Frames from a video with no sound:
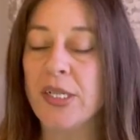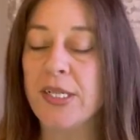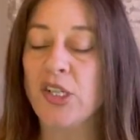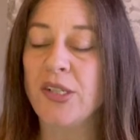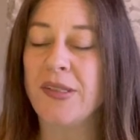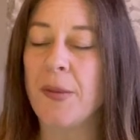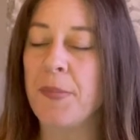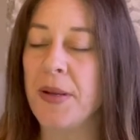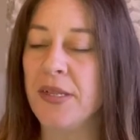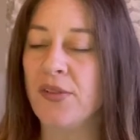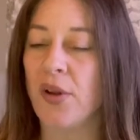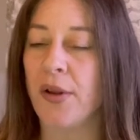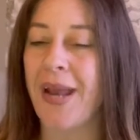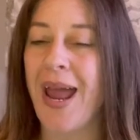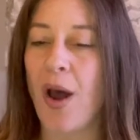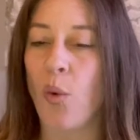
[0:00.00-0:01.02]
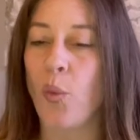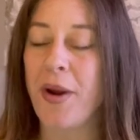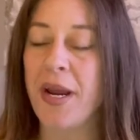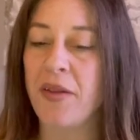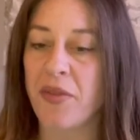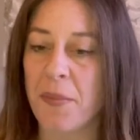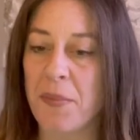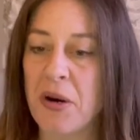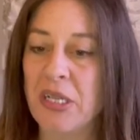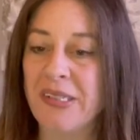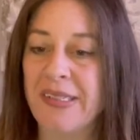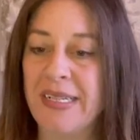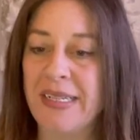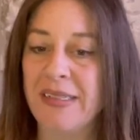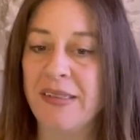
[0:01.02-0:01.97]
it just depends on how weak the
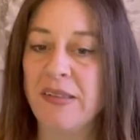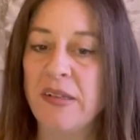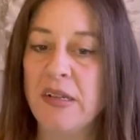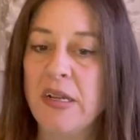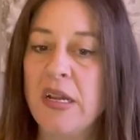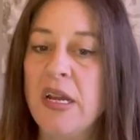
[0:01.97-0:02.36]
person is.